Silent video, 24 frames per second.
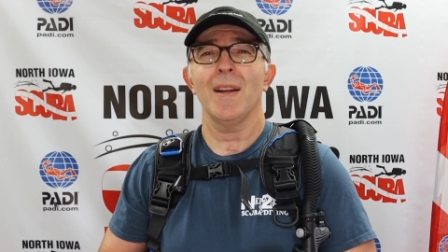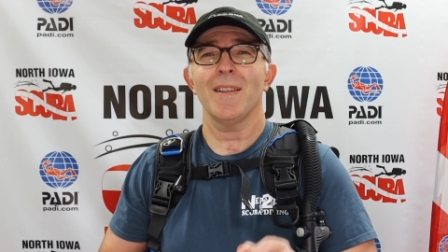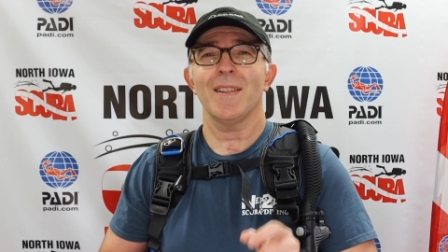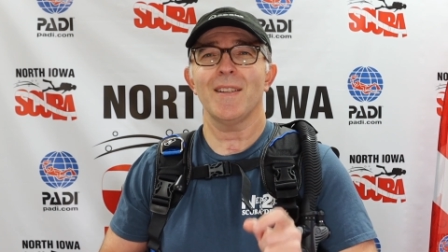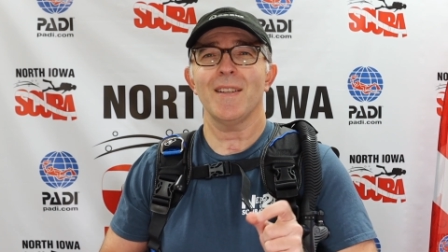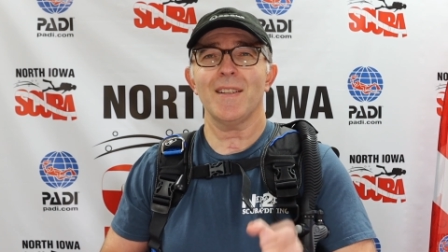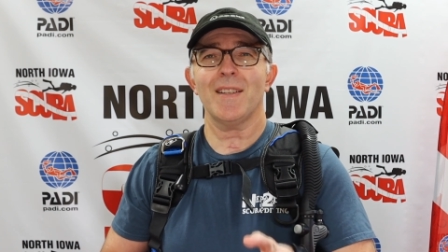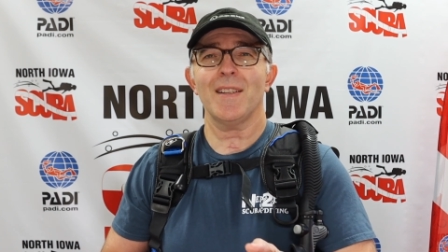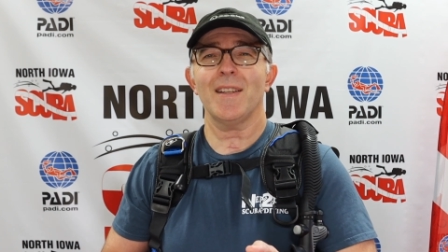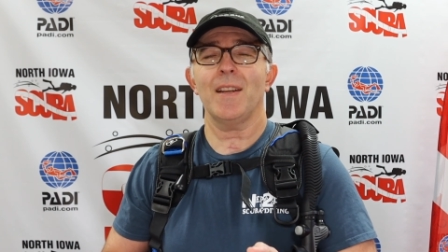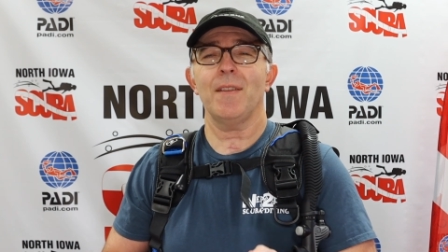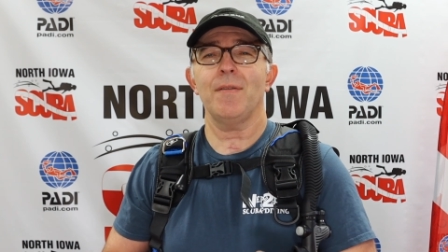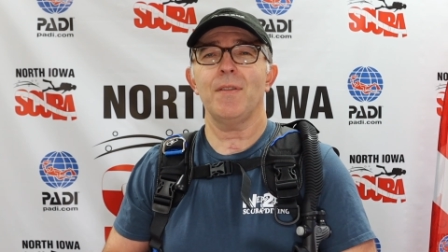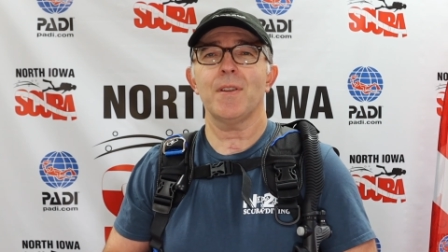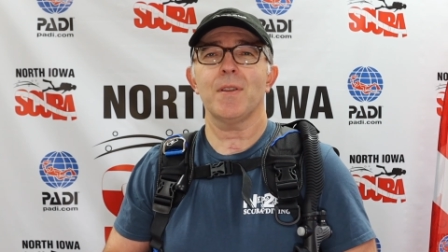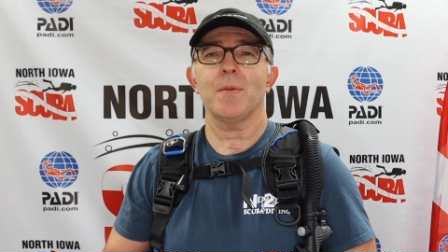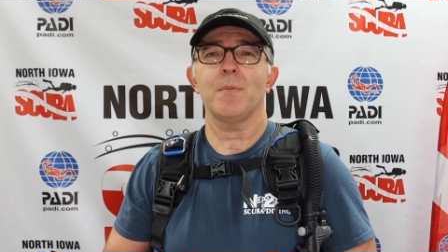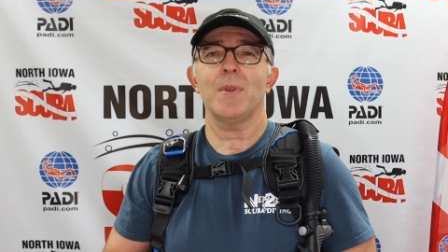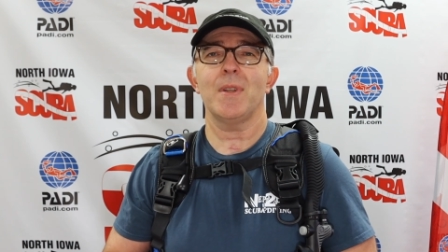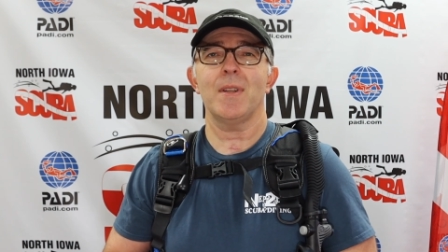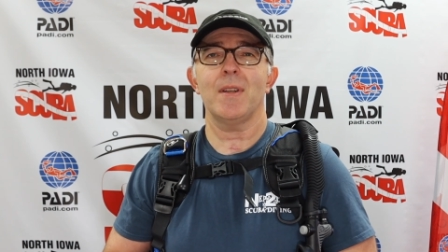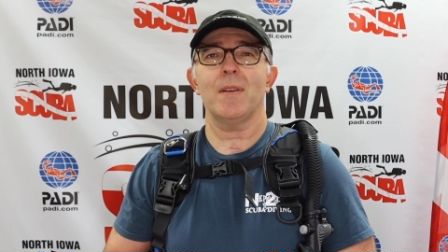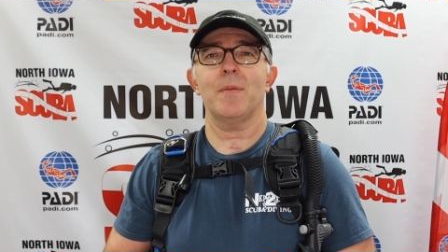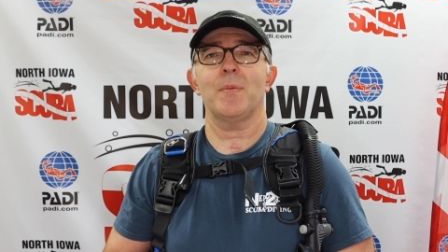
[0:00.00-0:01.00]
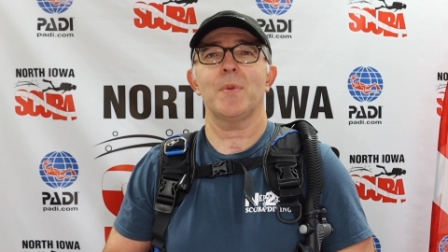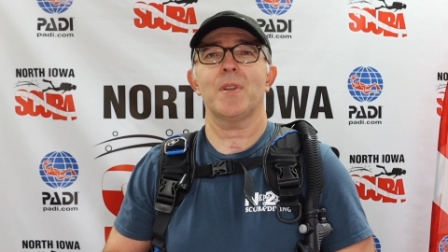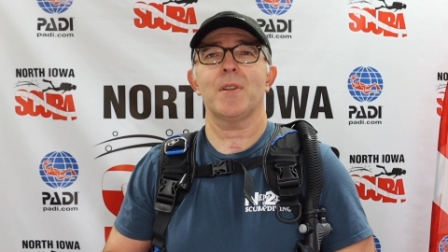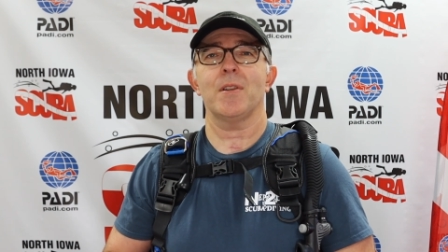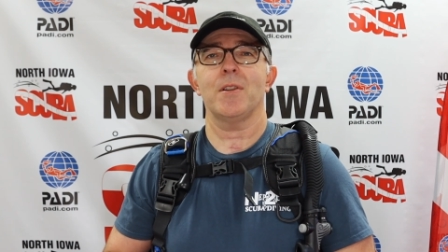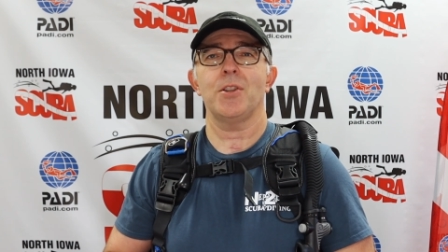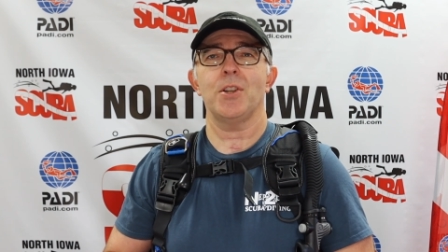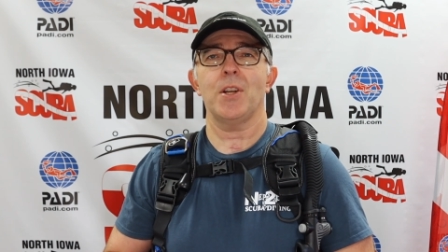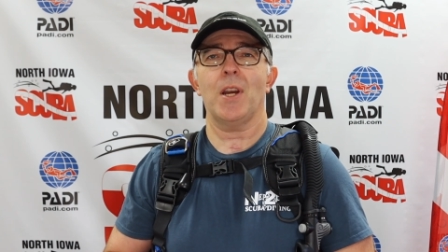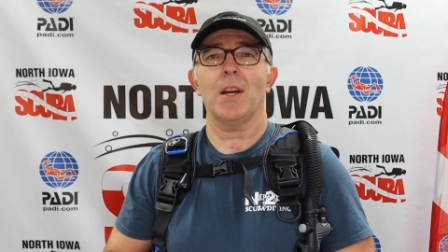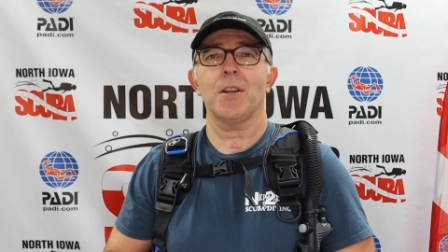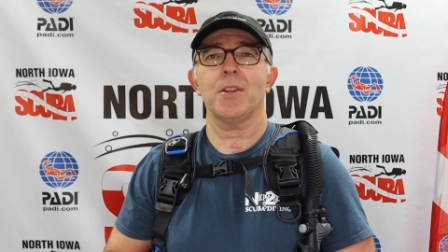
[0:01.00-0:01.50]
just to give you some tips,
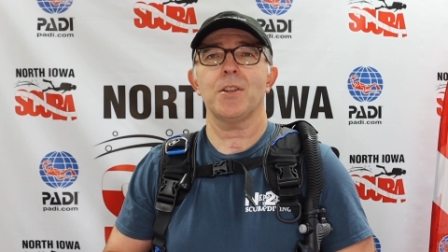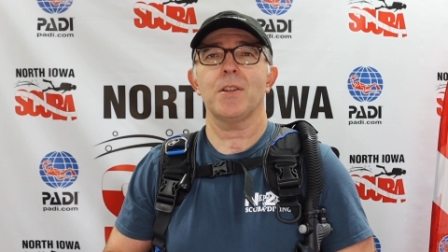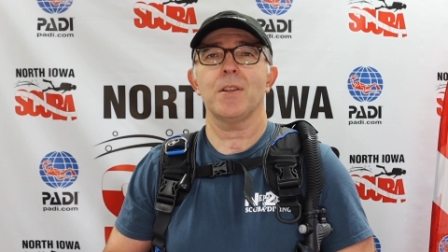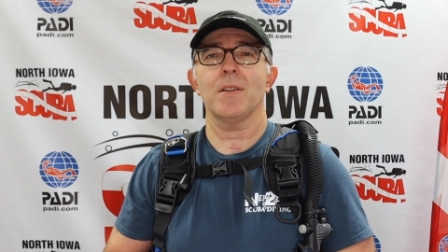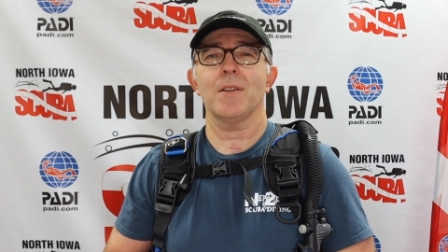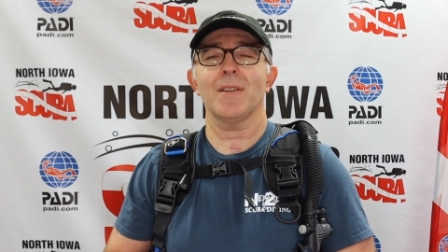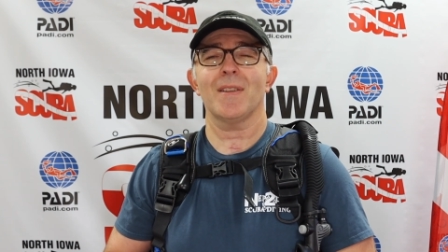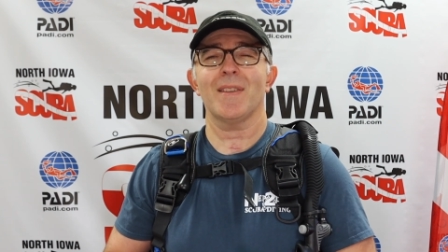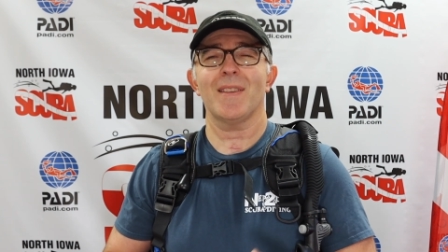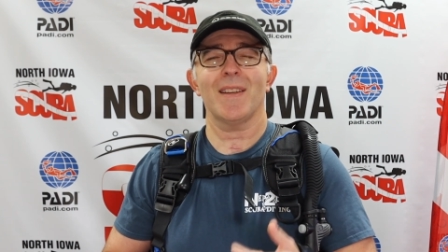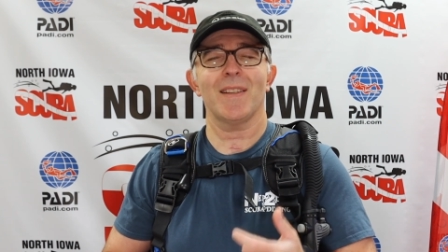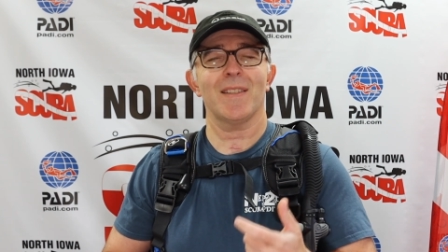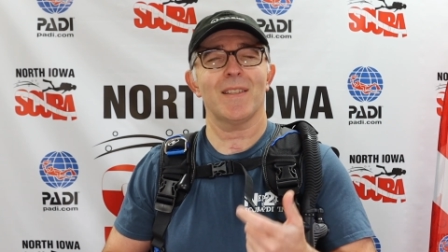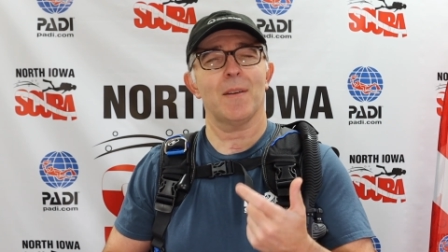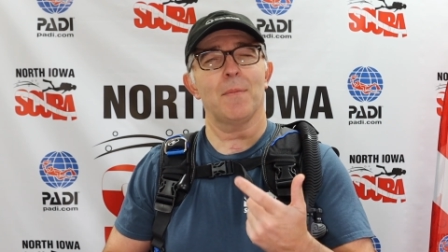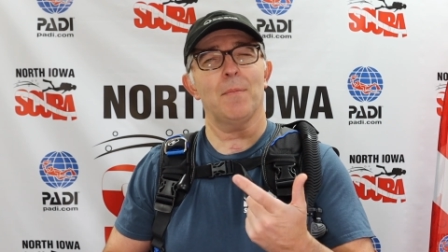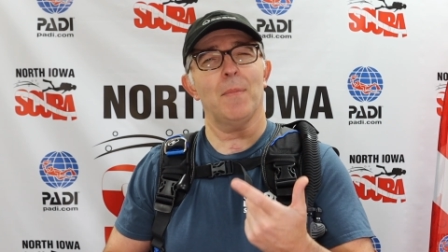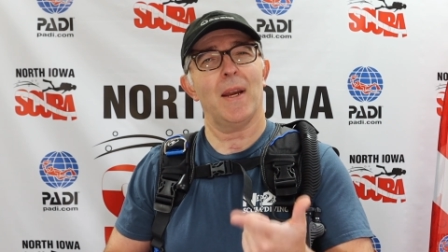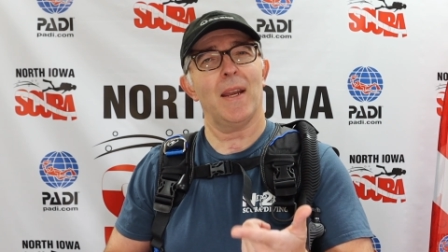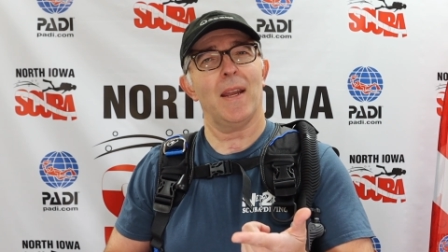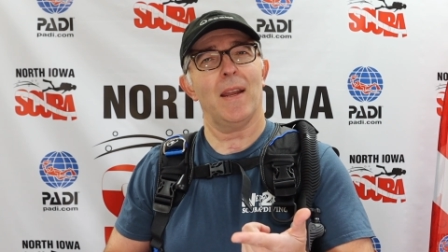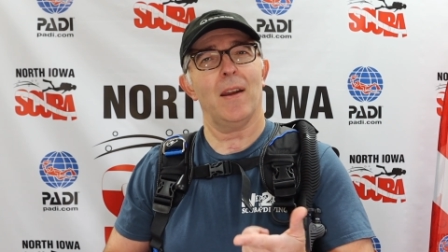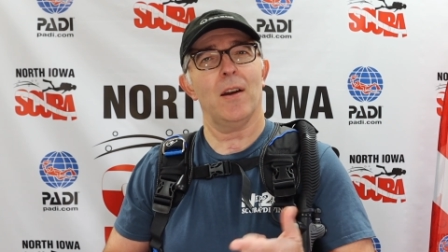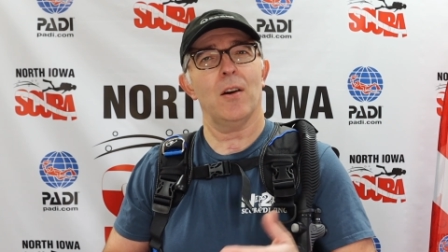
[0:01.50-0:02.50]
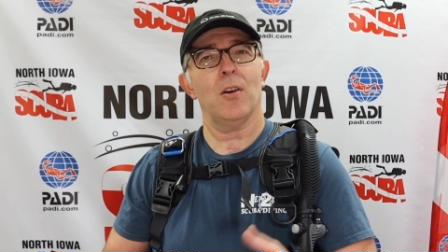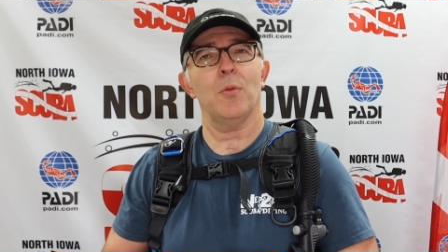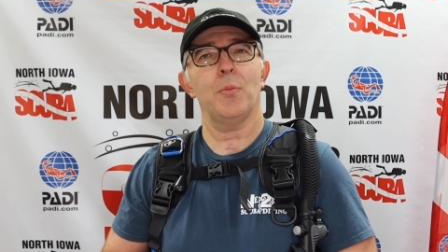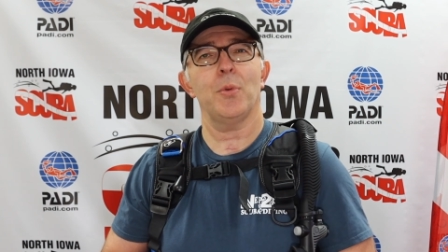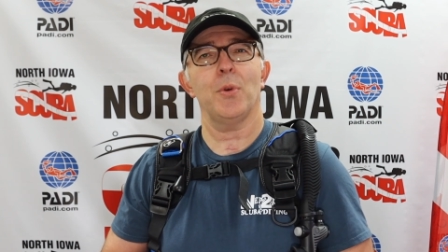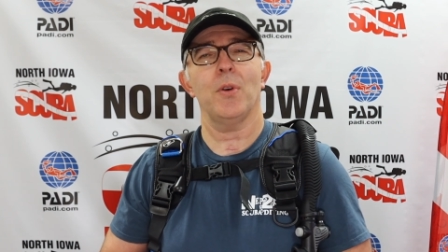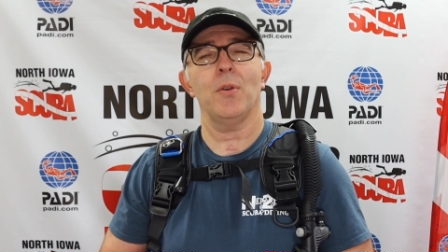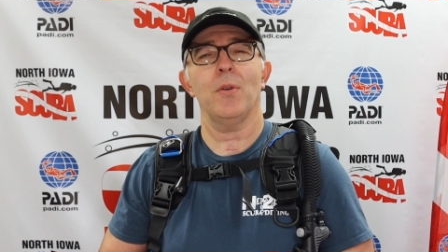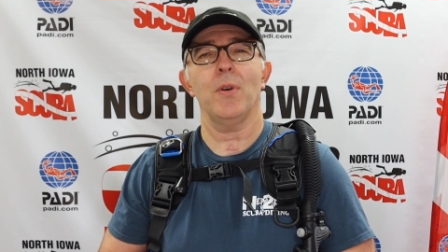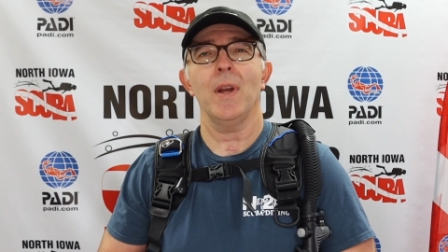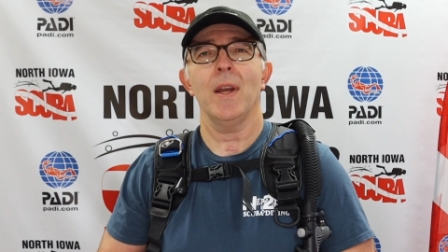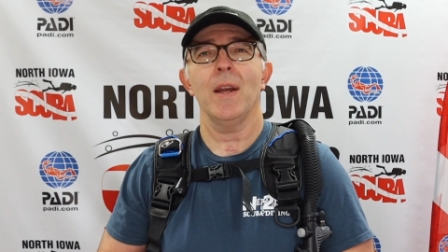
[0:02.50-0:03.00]
suggestions, things that might
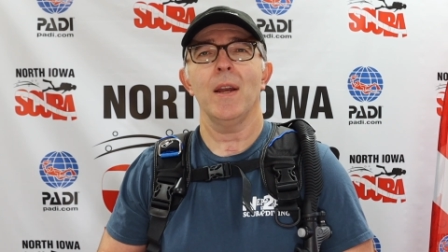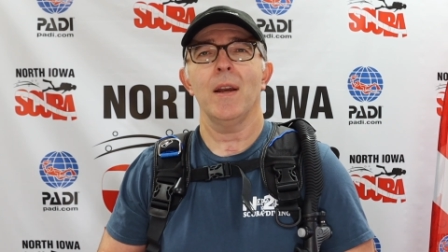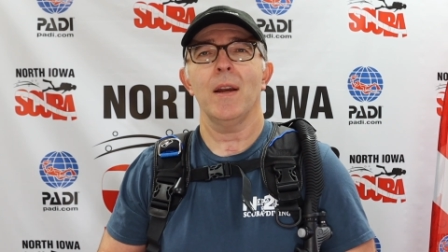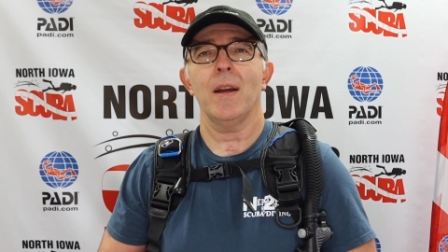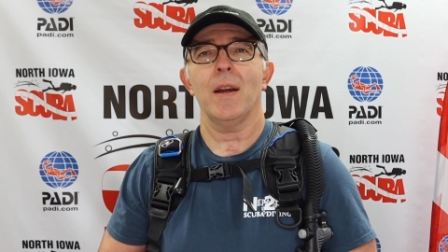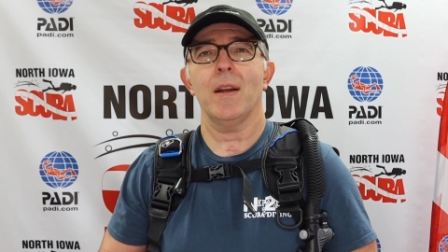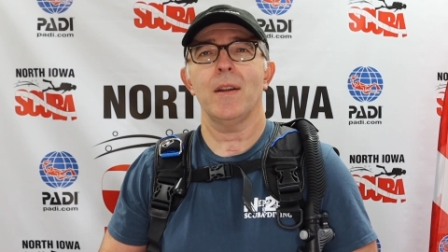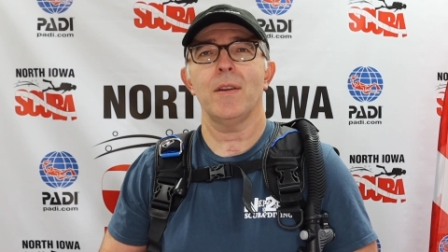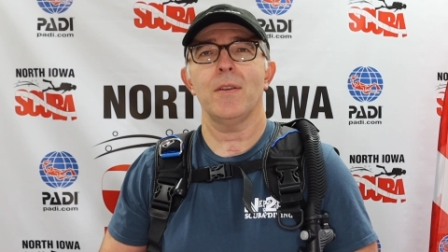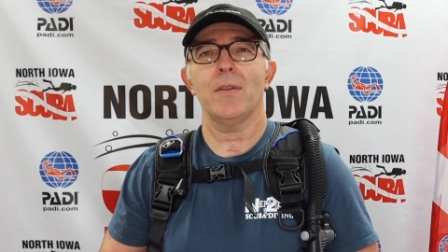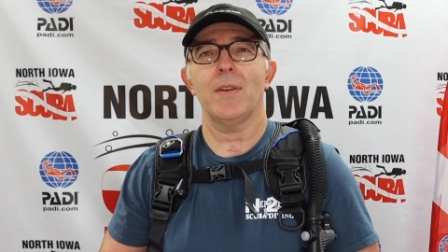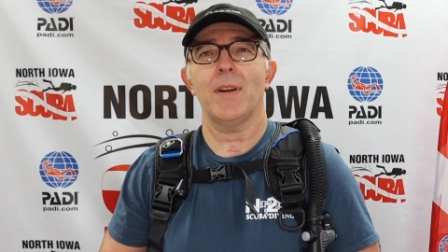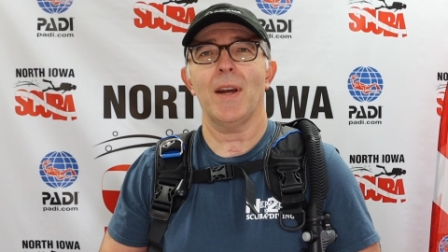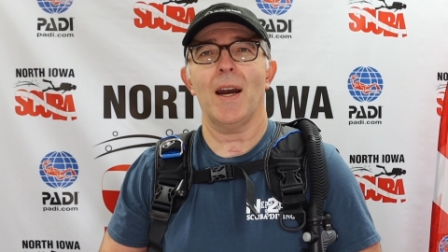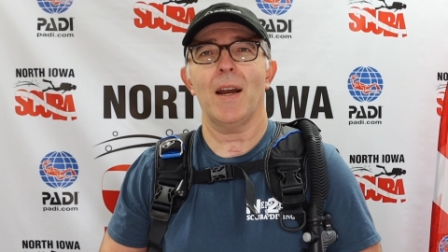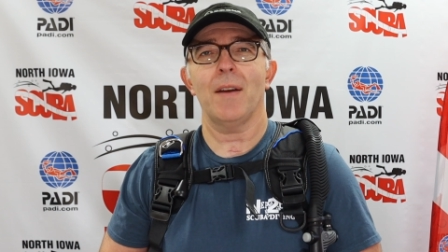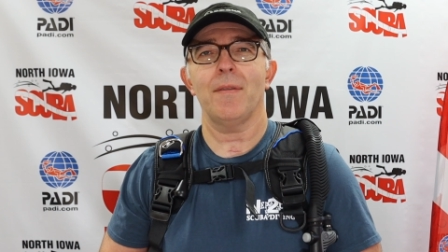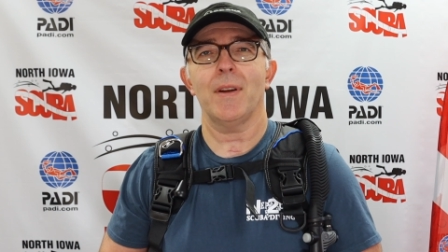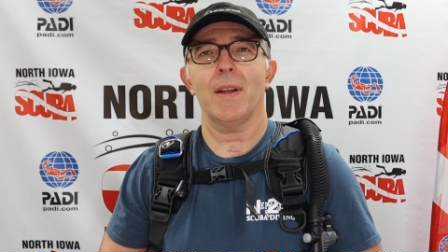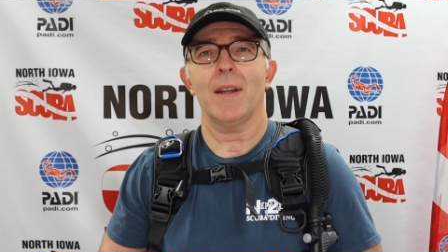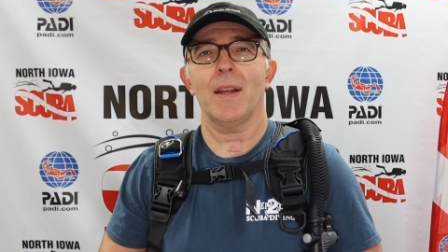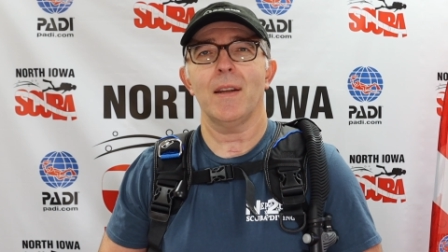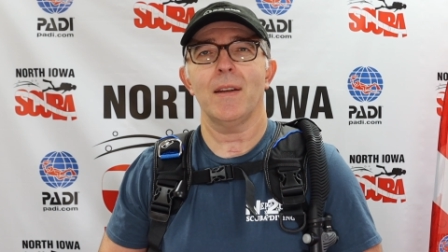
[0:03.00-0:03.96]
help you in your diving